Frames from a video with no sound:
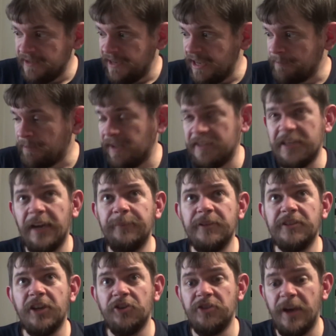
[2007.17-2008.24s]
And by the time
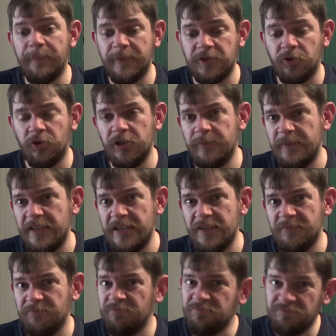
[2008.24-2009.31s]
this goes up, it's going to
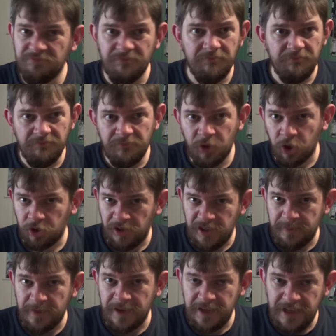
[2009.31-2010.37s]
be early
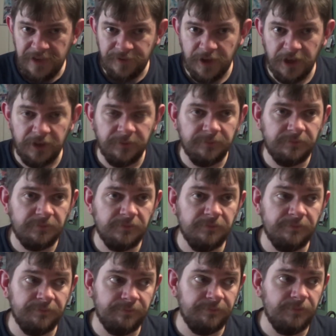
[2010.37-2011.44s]
to mid-evening.
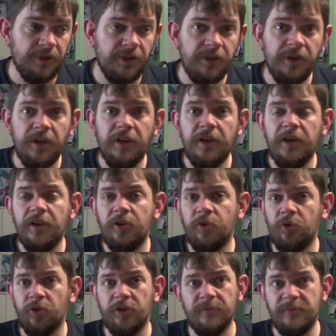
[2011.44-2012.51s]

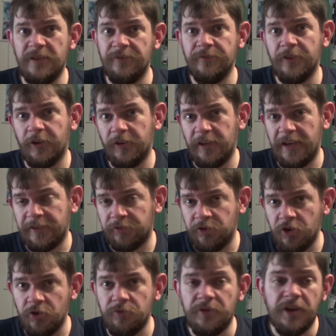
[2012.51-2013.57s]
Or even very late
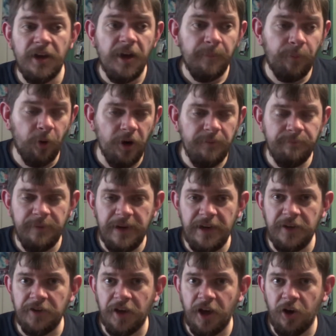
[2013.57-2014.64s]
afternoon. Point
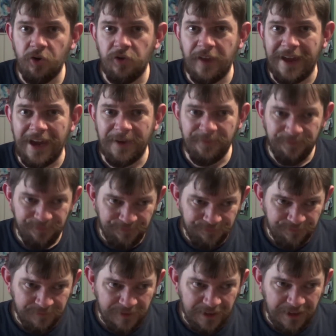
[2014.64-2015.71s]
being, though, that
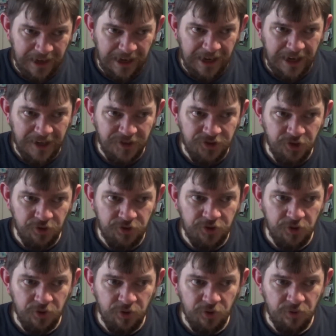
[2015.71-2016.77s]
uh, due
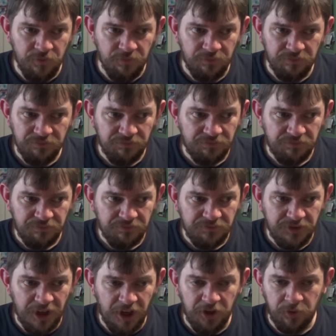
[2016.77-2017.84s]
to
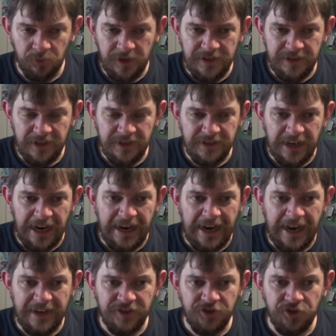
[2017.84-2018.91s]
other reasons, I
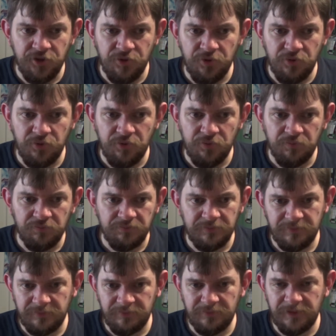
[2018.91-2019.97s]
had to
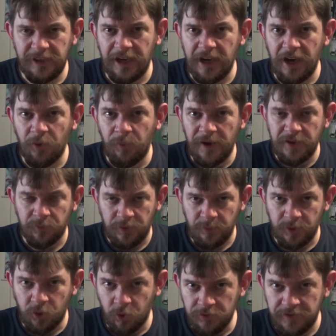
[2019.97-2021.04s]
uh, wait and
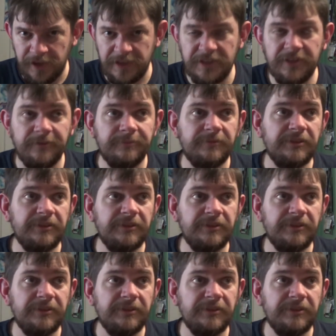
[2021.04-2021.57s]
re-record this.